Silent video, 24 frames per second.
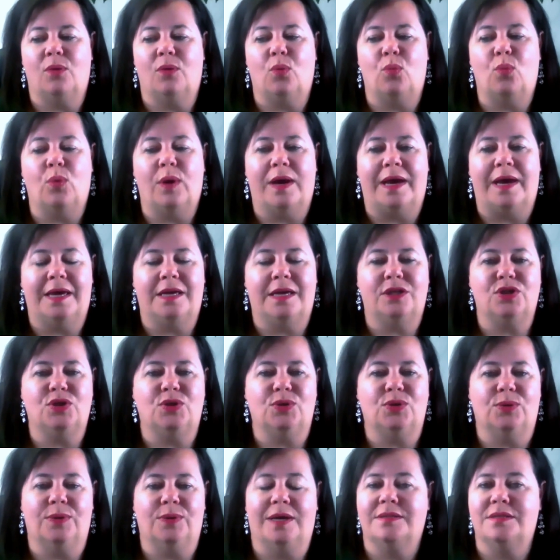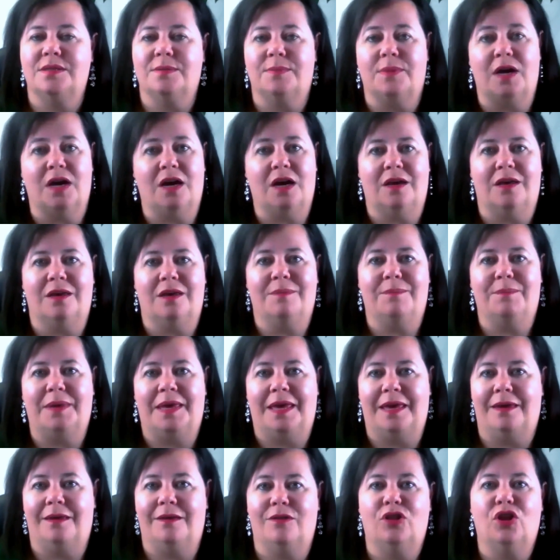way to get some
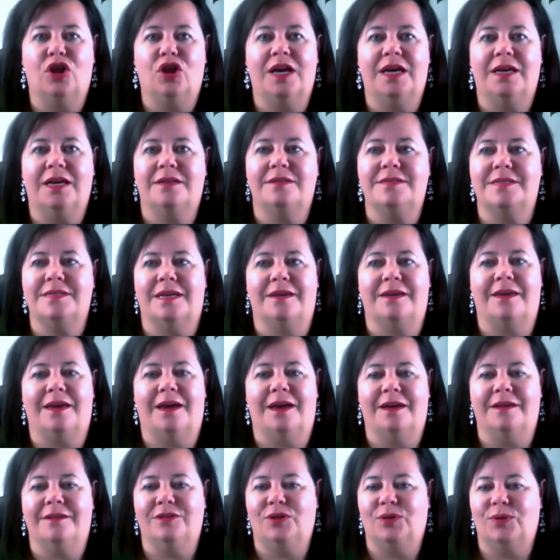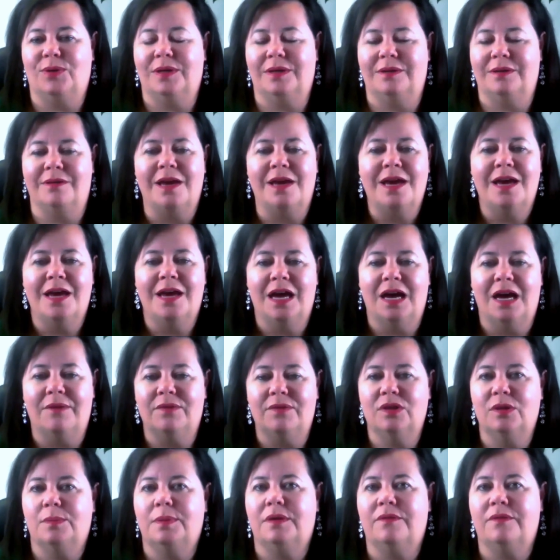high-paying clients. Again, you can have a
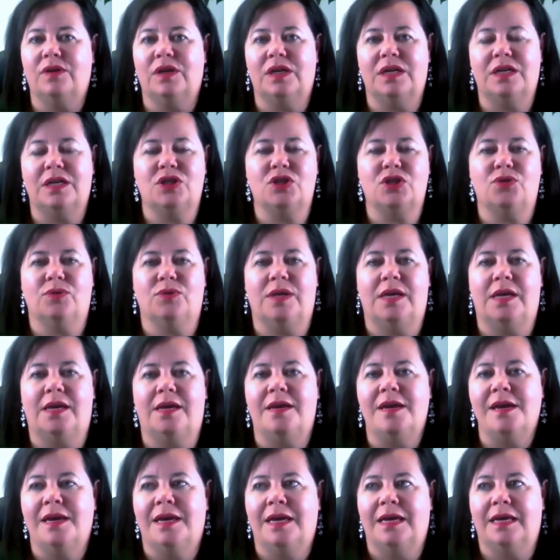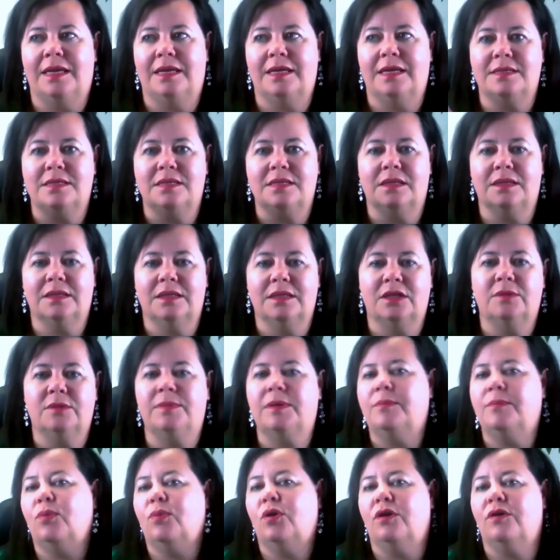little bit of a history. It is a little
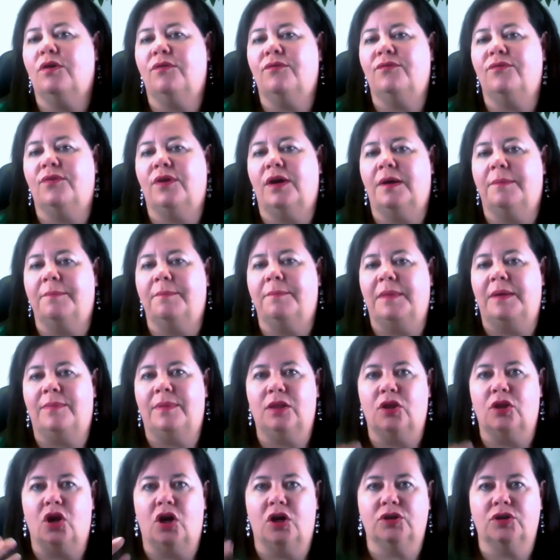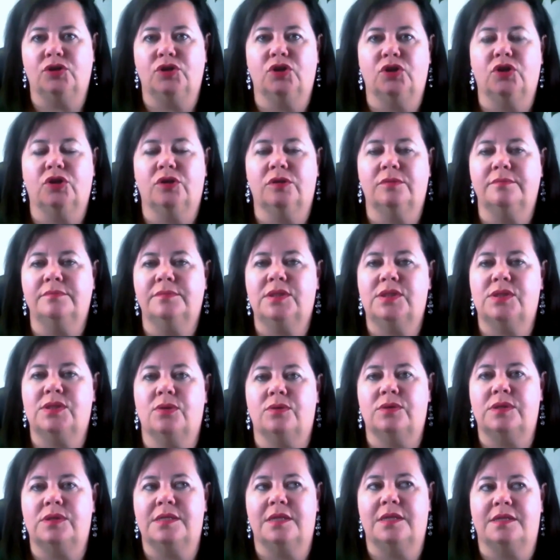bit more of maybe long-term,
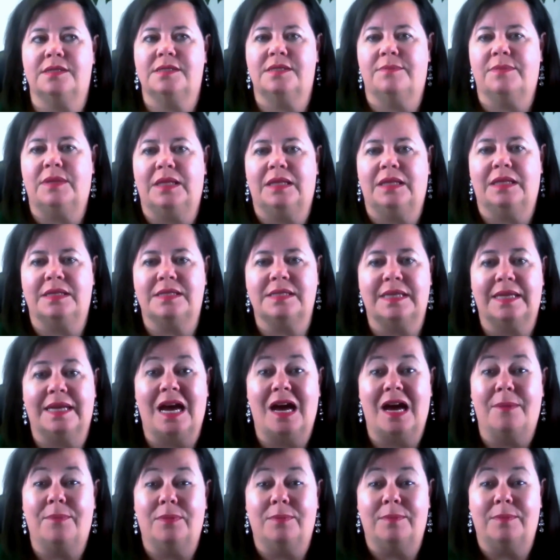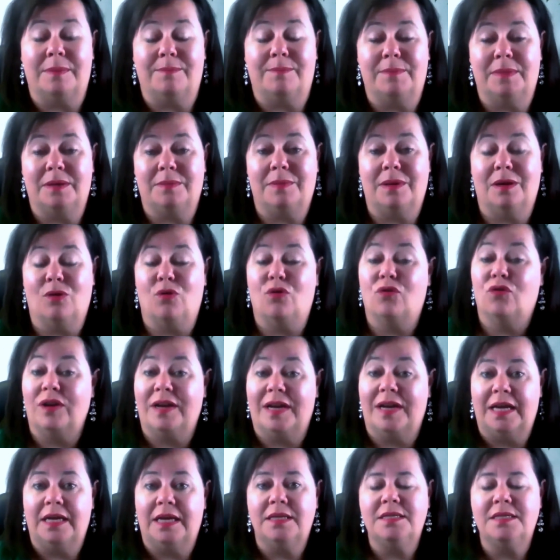so it's not something that's going to happen maybe
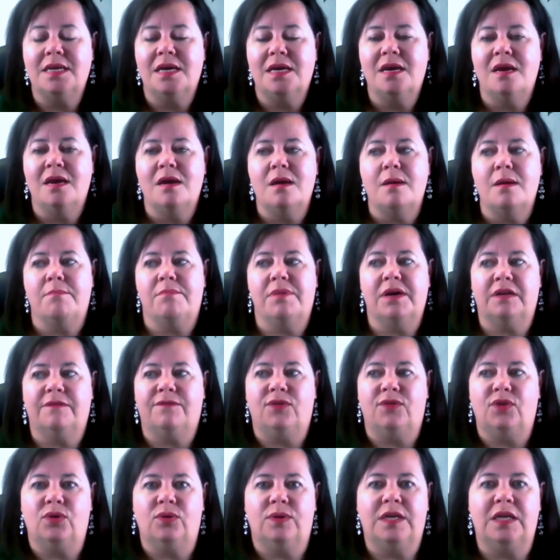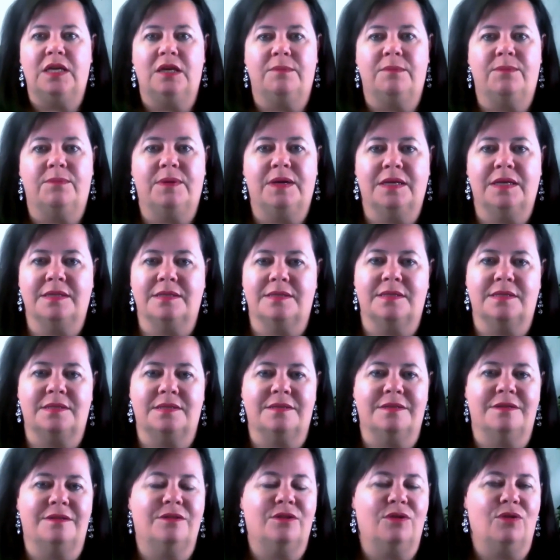overnight. But if you keep
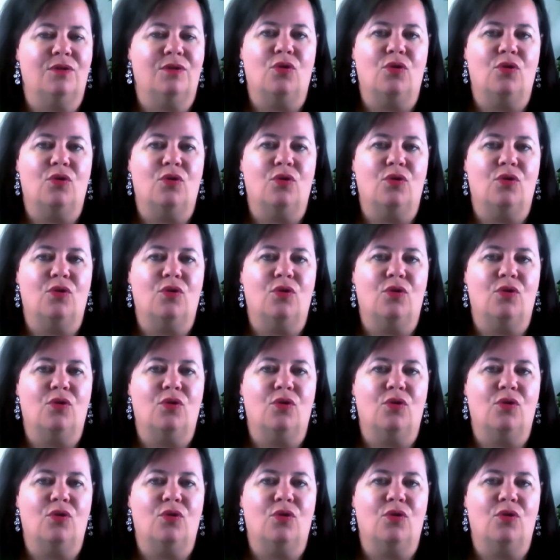consistent